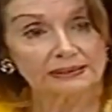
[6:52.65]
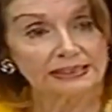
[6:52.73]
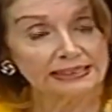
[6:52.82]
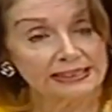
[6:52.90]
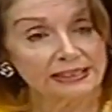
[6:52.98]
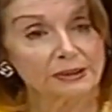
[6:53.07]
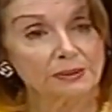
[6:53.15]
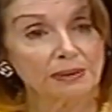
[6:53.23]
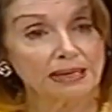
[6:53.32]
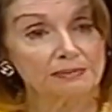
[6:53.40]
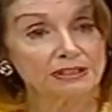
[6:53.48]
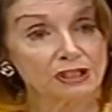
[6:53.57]
led here
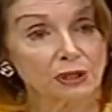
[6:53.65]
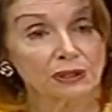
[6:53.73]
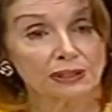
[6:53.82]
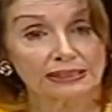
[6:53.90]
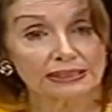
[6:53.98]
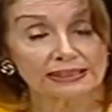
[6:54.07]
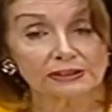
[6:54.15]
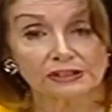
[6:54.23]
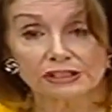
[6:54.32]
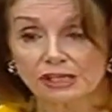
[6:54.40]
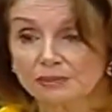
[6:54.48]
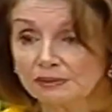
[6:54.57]
by Majority
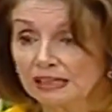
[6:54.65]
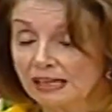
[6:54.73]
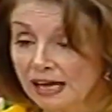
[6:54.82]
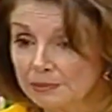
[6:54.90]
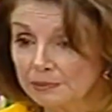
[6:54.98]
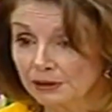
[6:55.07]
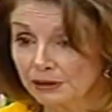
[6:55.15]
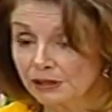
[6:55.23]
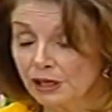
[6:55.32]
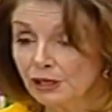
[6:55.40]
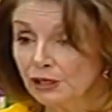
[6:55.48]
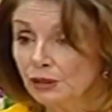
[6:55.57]
Leader Jim
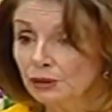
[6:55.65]
Clyburn,